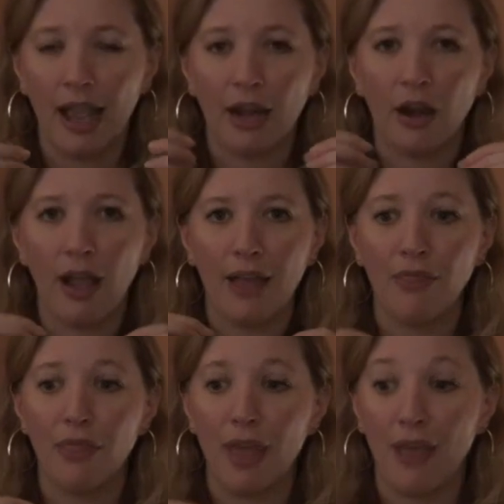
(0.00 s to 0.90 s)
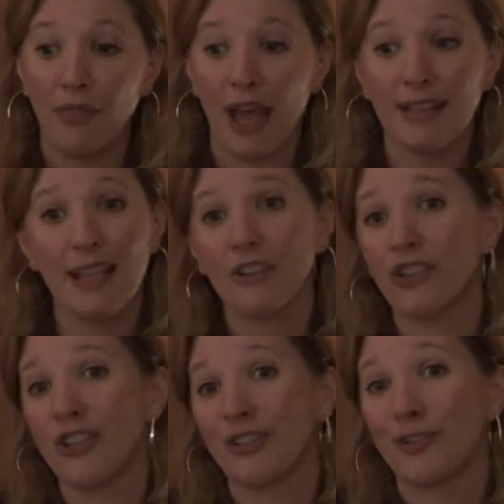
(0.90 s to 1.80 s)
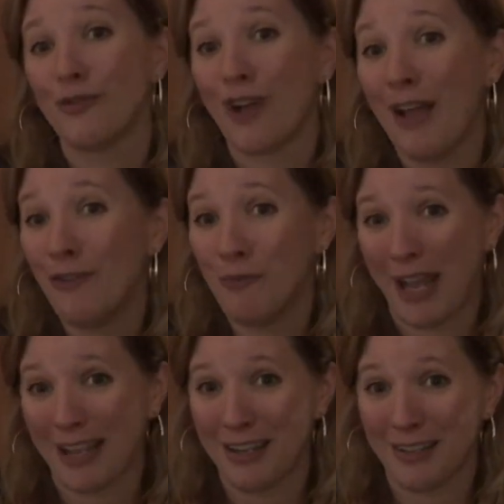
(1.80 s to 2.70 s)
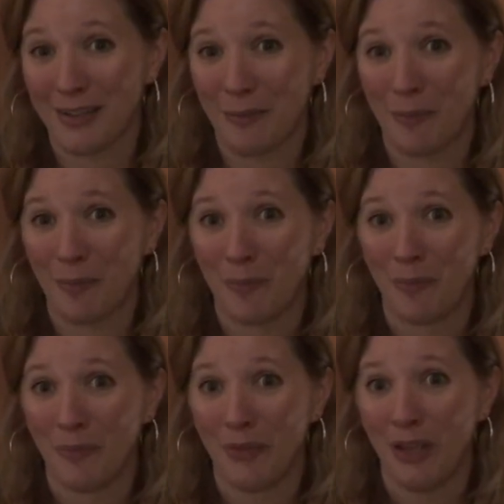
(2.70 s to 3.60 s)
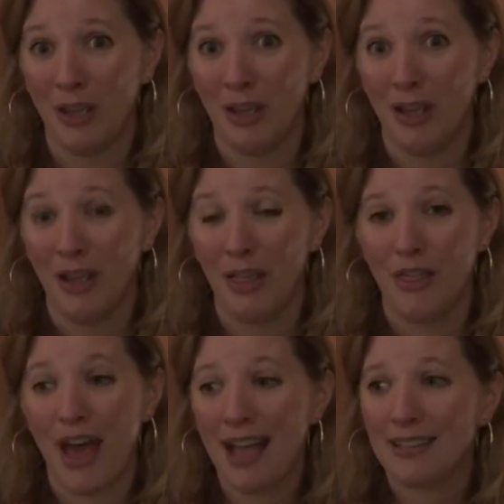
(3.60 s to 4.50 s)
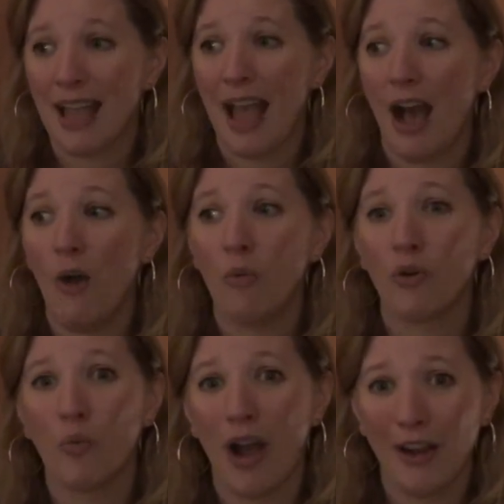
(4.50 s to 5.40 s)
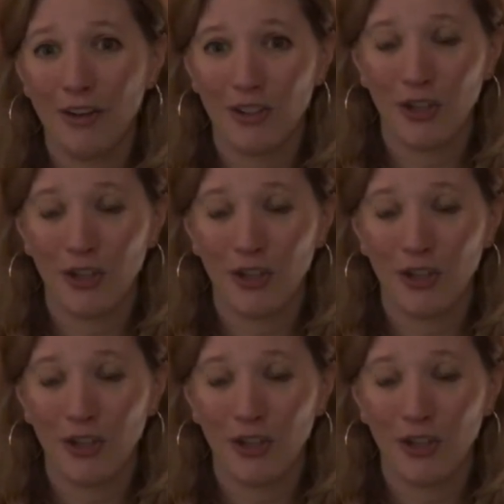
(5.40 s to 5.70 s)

And, and, and that's actually a survival mechanism. That's how we're wired